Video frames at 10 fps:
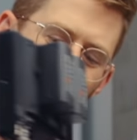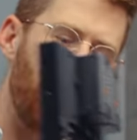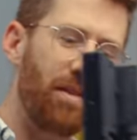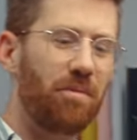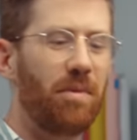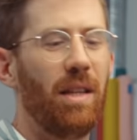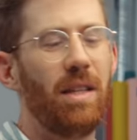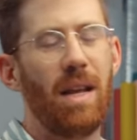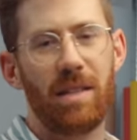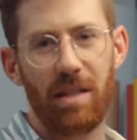me
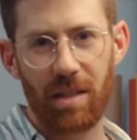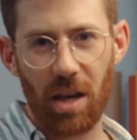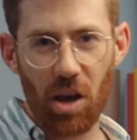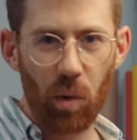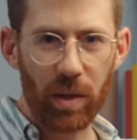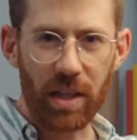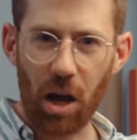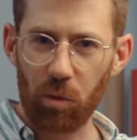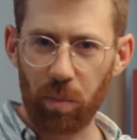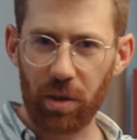really nuts is what's
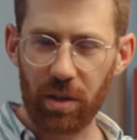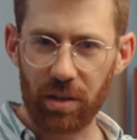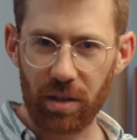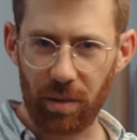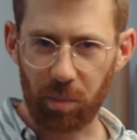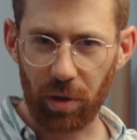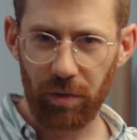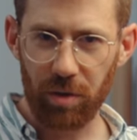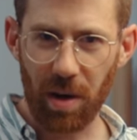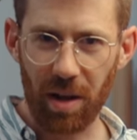output to the
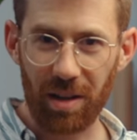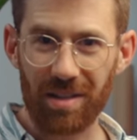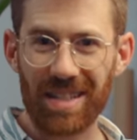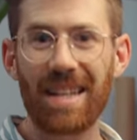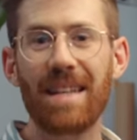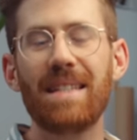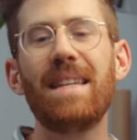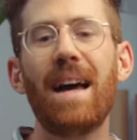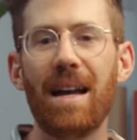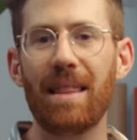preview monitors is
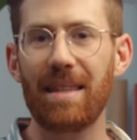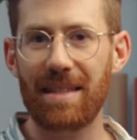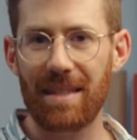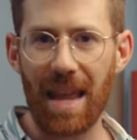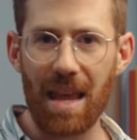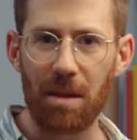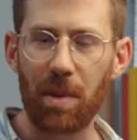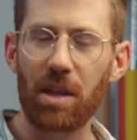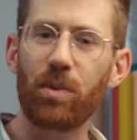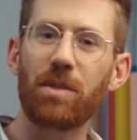not the
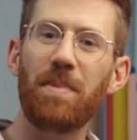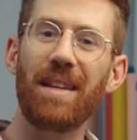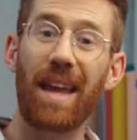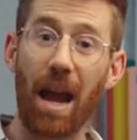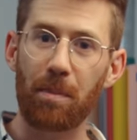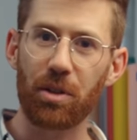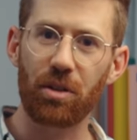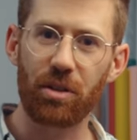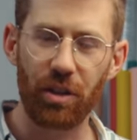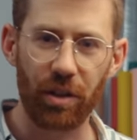same as what's being
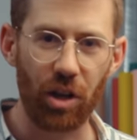captured to the